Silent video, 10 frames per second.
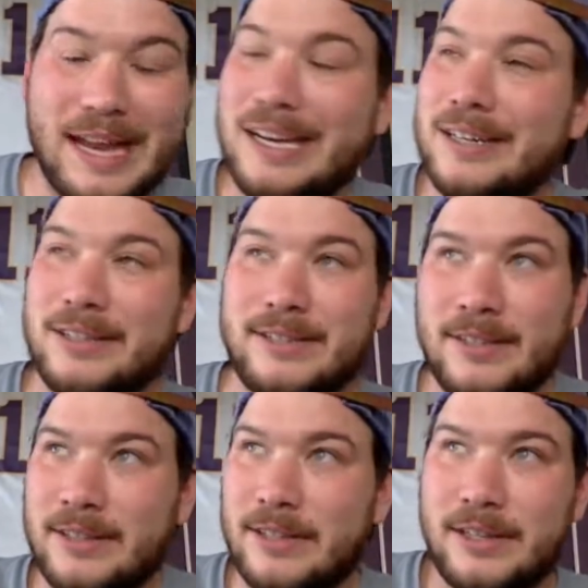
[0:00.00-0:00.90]
and
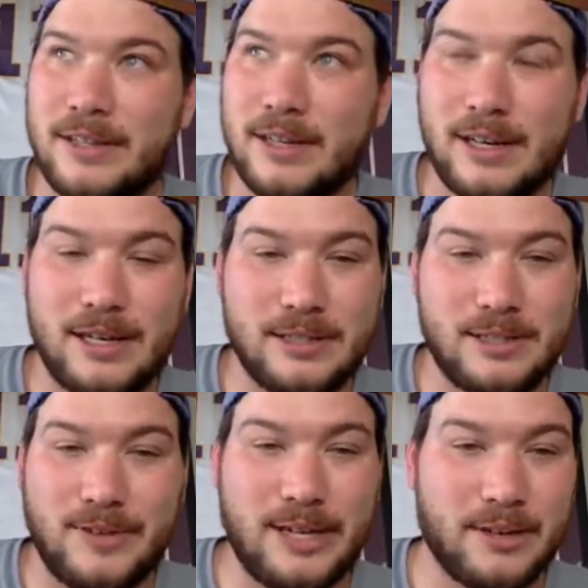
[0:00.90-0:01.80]
uh,
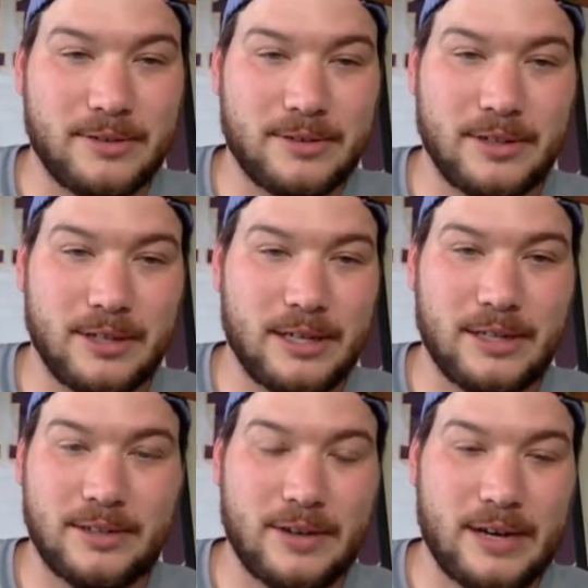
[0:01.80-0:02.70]
is still in it.
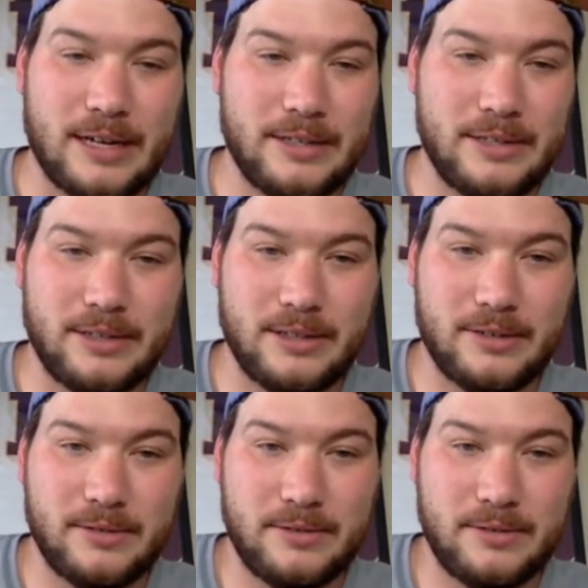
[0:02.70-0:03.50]
So I you know.